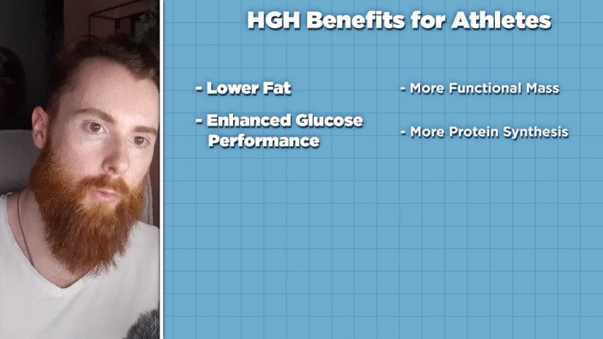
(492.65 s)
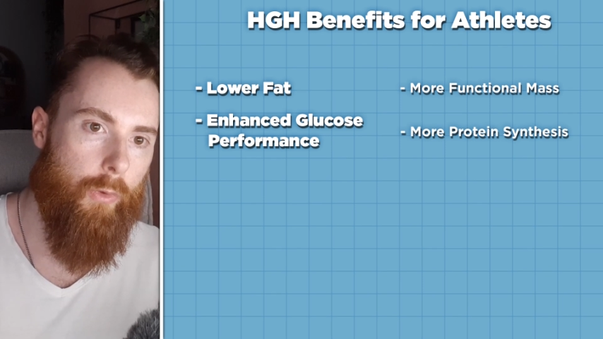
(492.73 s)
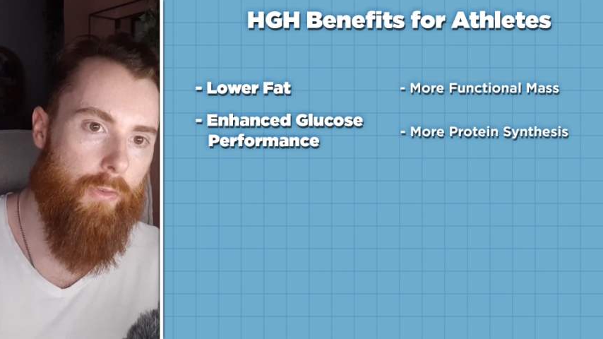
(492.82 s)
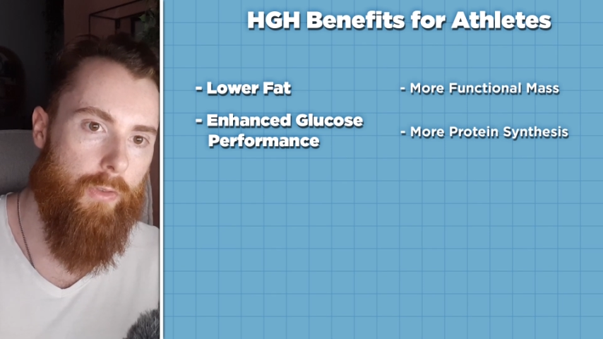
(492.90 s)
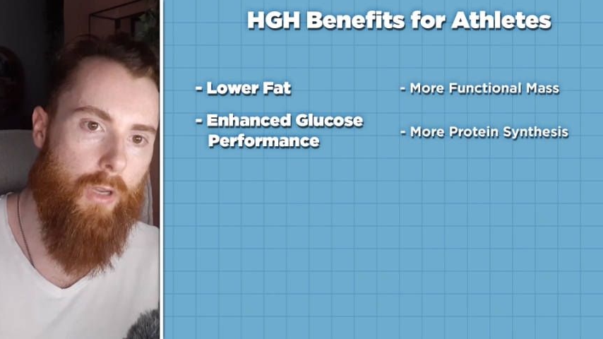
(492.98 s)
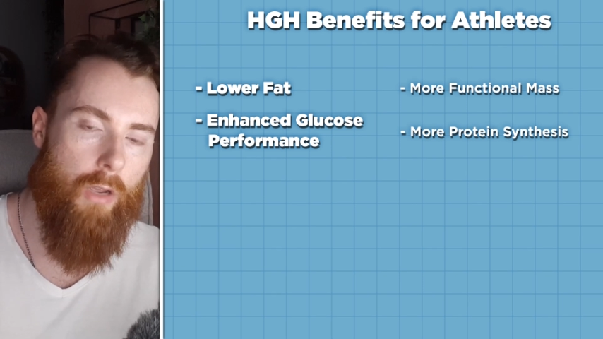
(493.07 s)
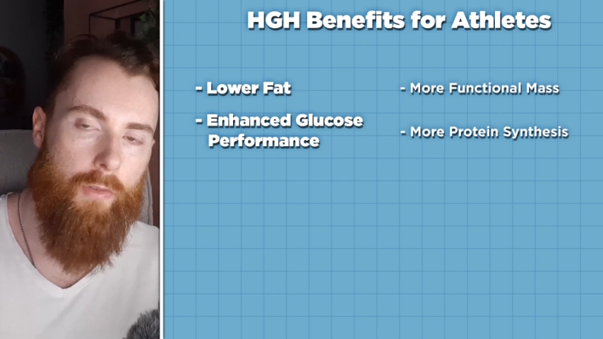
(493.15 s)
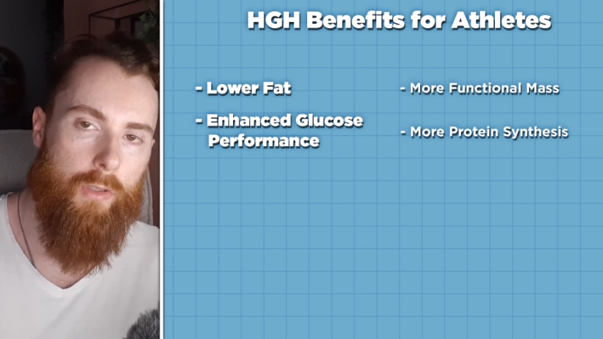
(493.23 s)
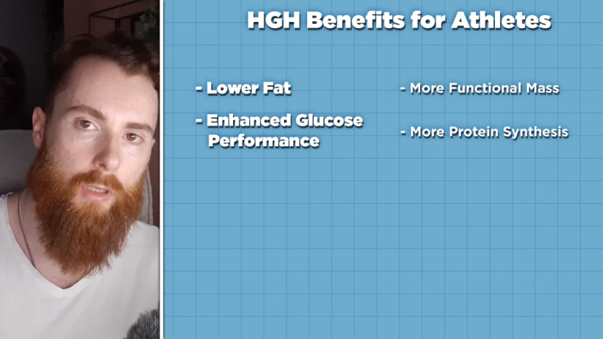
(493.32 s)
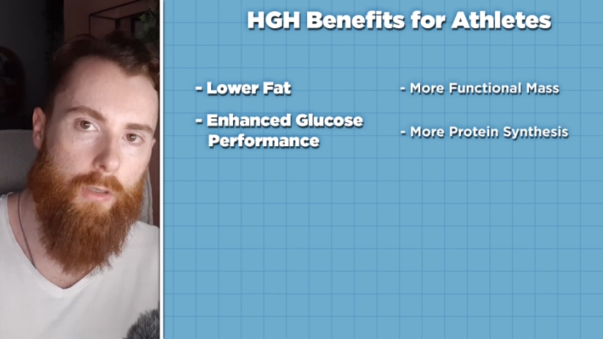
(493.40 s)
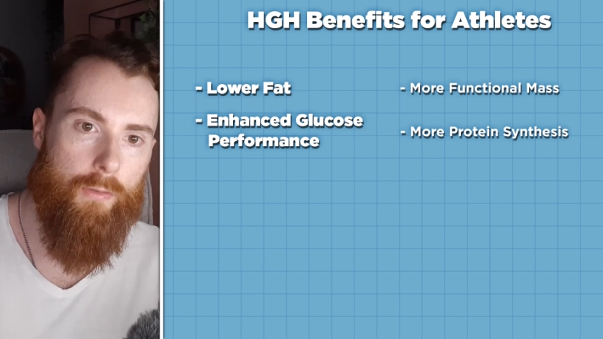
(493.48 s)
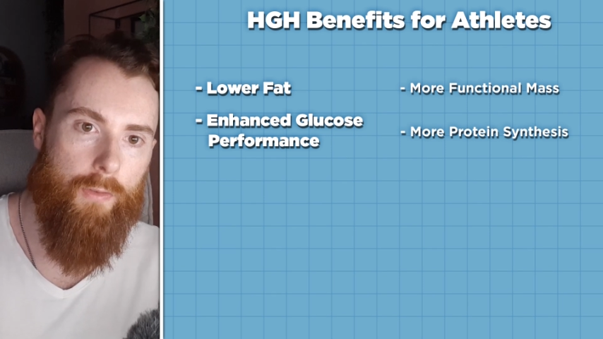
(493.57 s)
we've covered
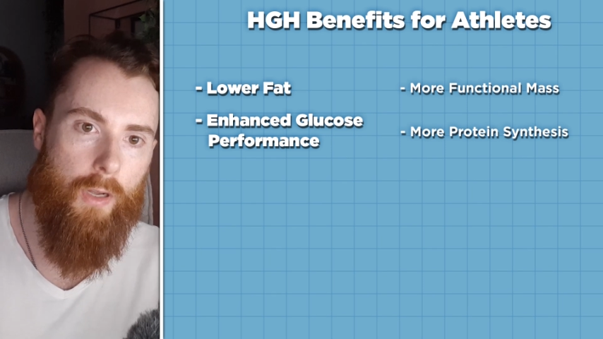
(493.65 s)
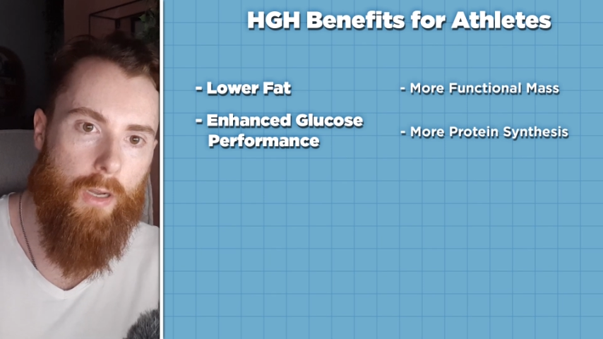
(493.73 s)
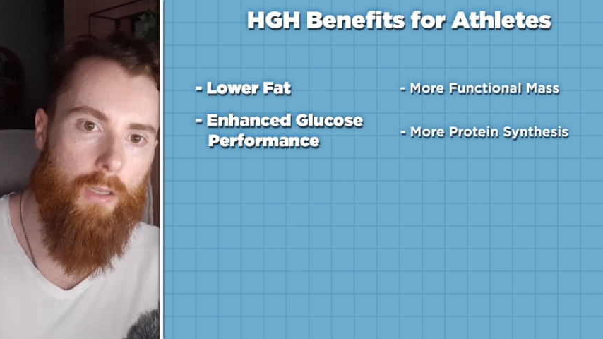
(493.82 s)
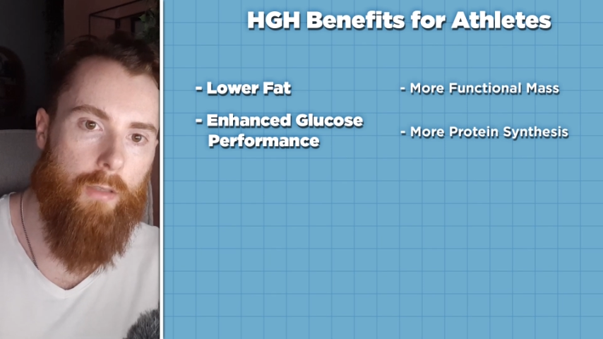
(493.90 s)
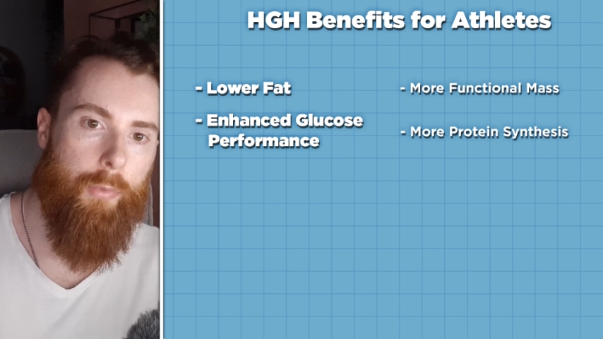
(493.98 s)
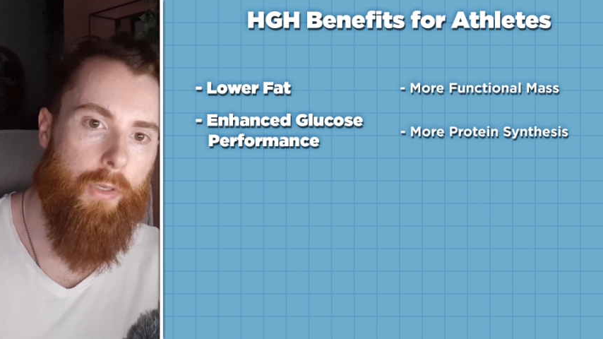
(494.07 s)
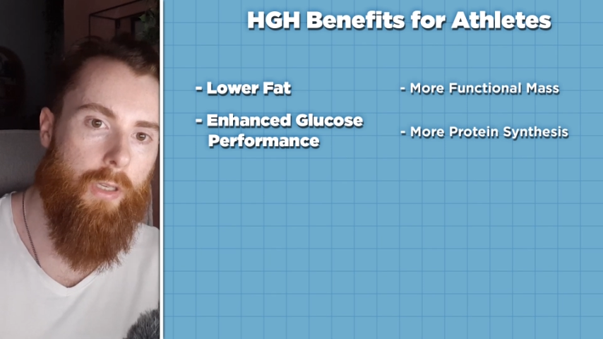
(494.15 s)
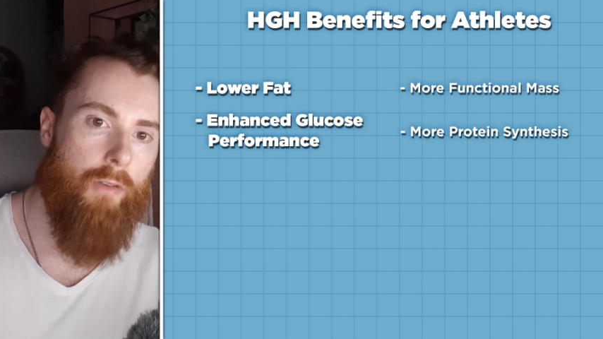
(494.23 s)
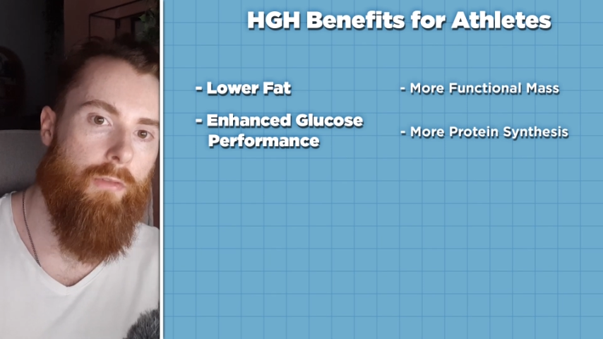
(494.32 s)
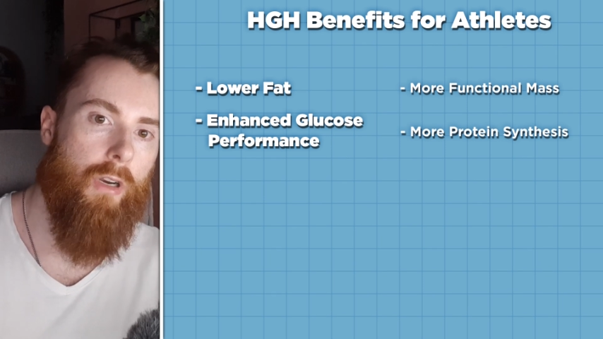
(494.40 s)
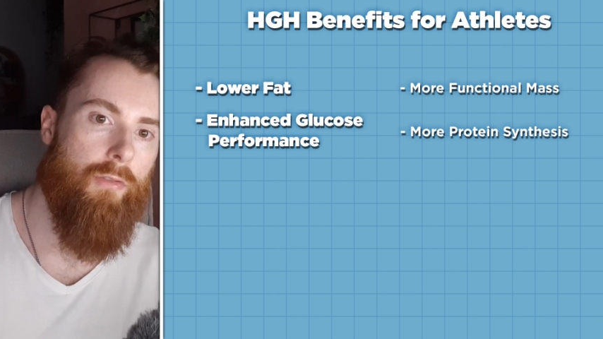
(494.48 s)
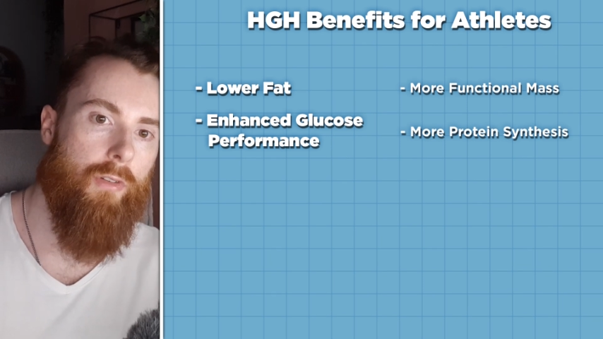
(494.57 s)
so far have been
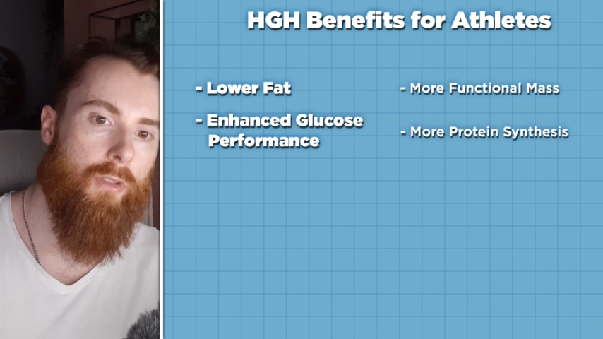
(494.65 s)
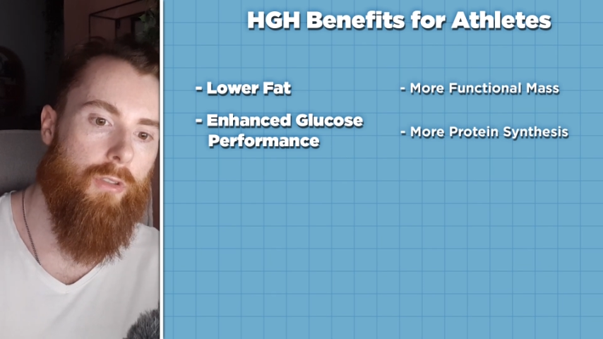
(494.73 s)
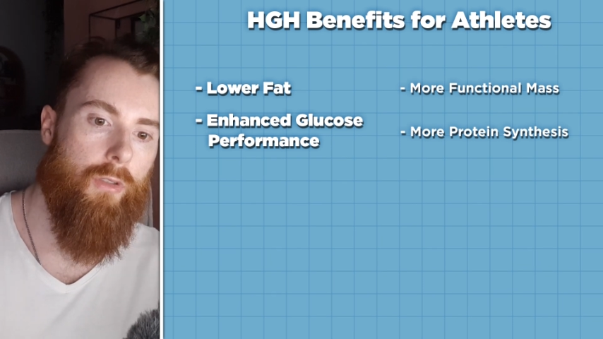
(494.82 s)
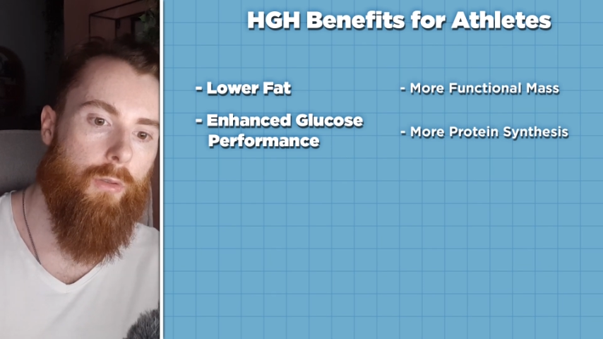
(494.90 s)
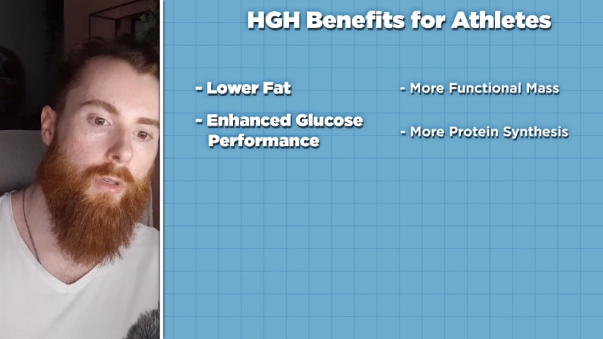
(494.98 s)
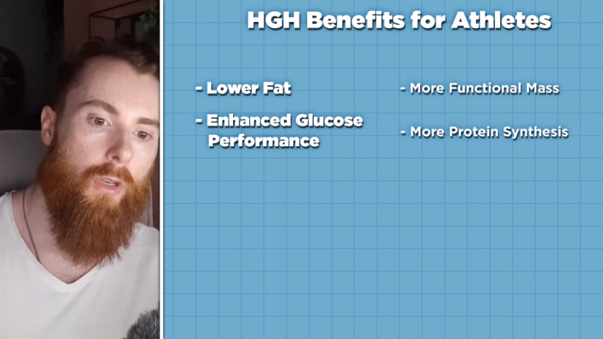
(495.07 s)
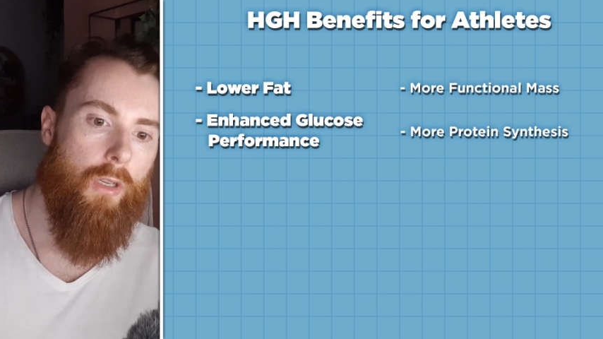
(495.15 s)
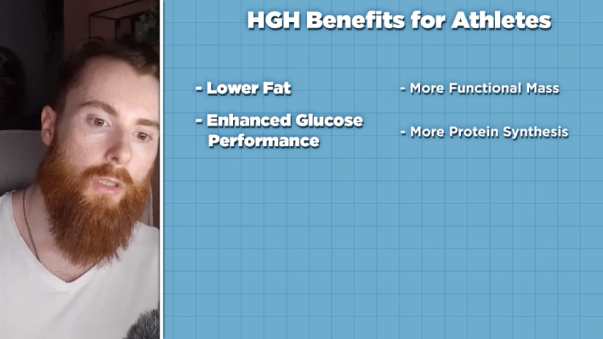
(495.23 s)
in reference to